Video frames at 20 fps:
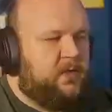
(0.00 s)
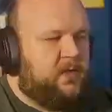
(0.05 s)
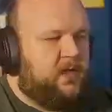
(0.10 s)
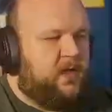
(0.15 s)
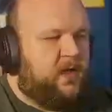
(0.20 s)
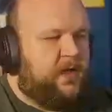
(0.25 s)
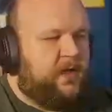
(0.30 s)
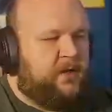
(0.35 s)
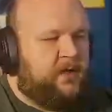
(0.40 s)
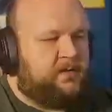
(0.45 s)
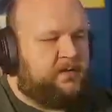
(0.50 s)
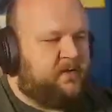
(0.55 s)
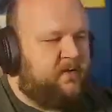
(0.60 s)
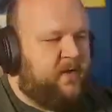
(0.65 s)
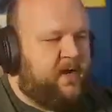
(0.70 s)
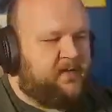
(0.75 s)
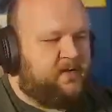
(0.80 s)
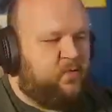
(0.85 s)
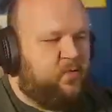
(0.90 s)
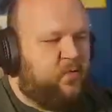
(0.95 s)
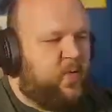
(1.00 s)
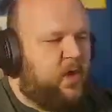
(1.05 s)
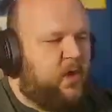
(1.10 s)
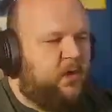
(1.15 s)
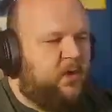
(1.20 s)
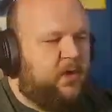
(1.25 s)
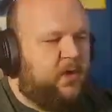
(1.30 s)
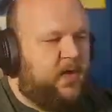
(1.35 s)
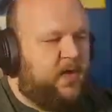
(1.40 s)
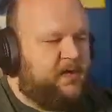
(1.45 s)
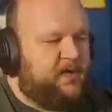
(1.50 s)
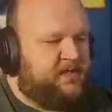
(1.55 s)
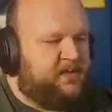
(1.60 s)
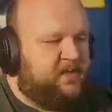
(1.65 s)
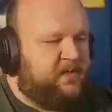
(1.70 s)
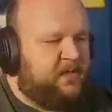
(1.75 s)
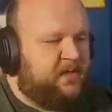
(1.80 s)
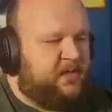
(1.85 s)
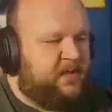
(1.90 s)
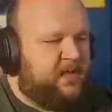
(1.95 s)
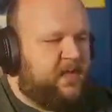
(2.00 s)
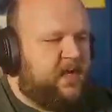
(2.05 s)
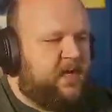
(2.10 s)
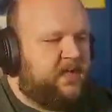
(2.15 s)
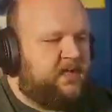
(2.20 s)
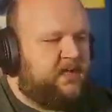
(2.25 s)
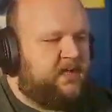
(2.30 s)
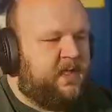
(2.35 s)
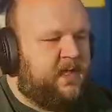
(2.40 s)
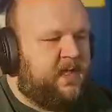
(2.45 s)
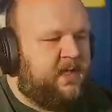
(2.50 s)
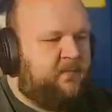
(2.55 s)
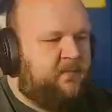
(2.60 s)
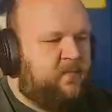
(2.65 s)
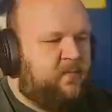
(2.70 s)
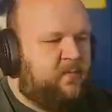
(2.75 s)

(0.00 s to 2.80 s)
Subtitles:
It also has a Water Geyser attack that